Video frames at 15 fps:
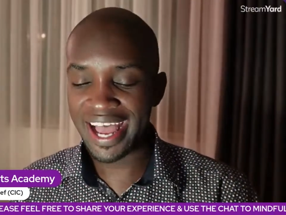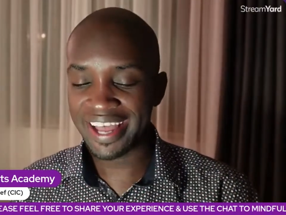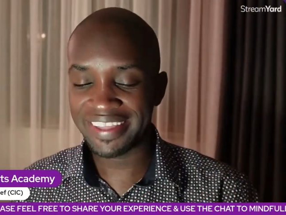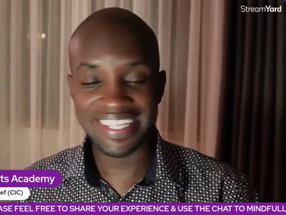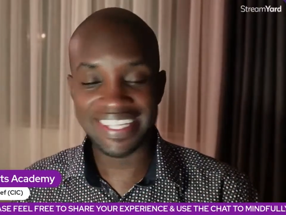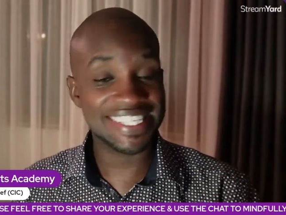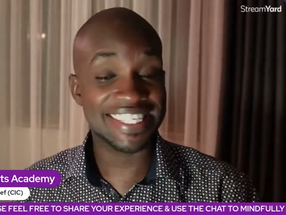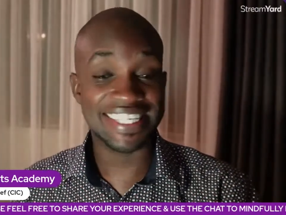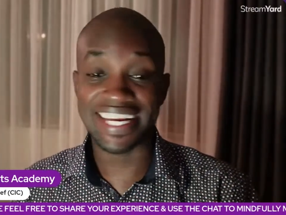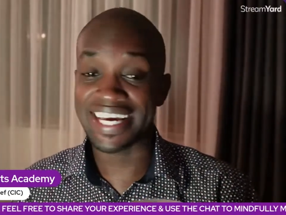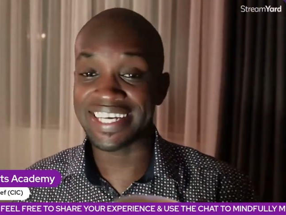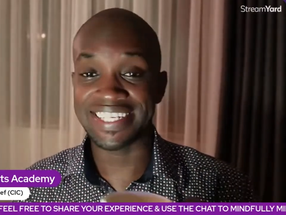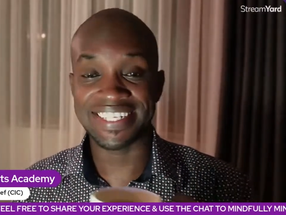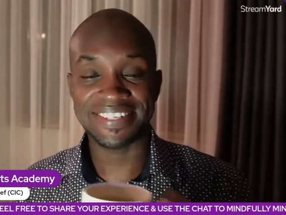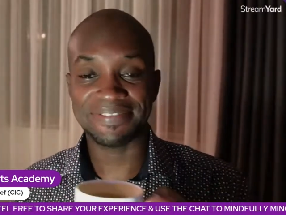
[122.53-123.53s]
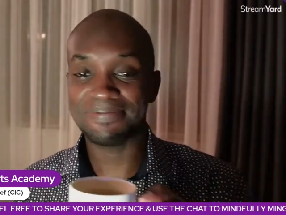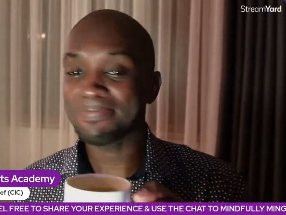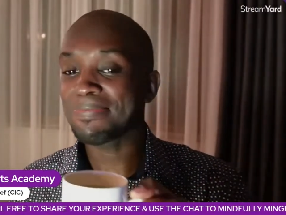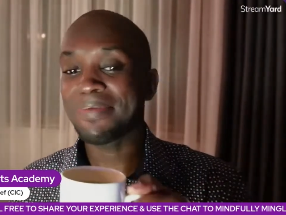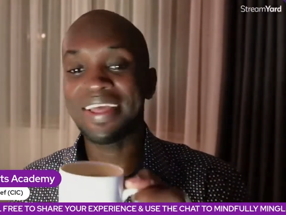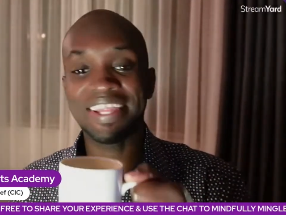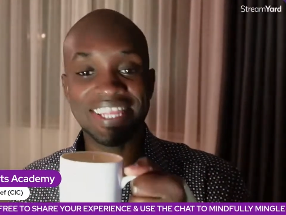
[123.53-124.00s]
This is nice.
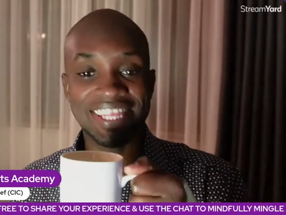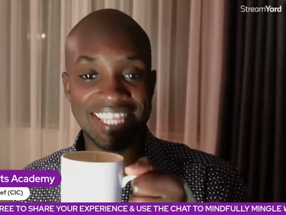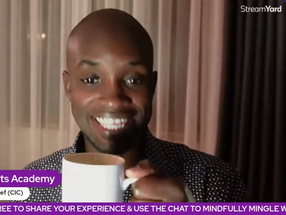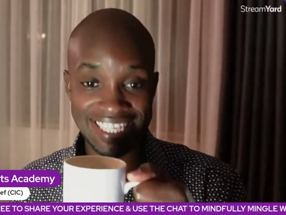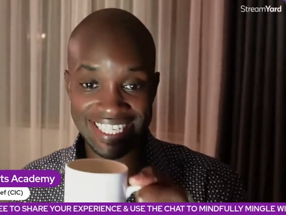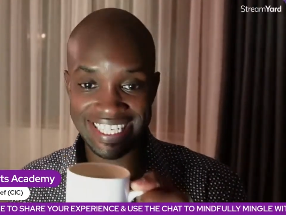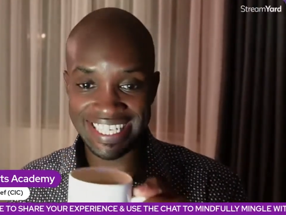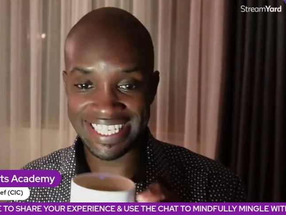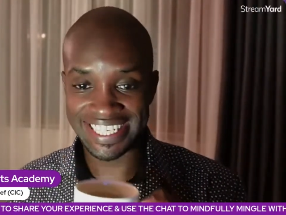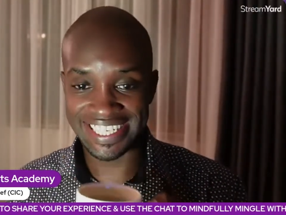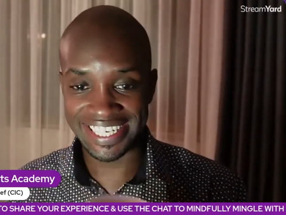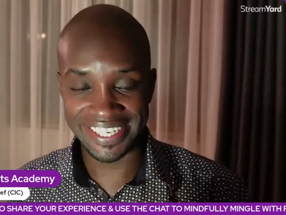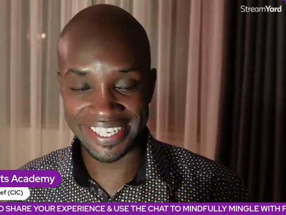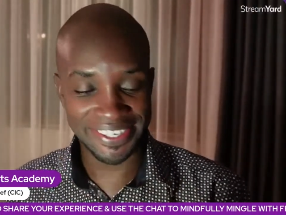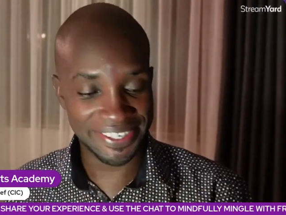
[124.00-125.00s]
This is really good.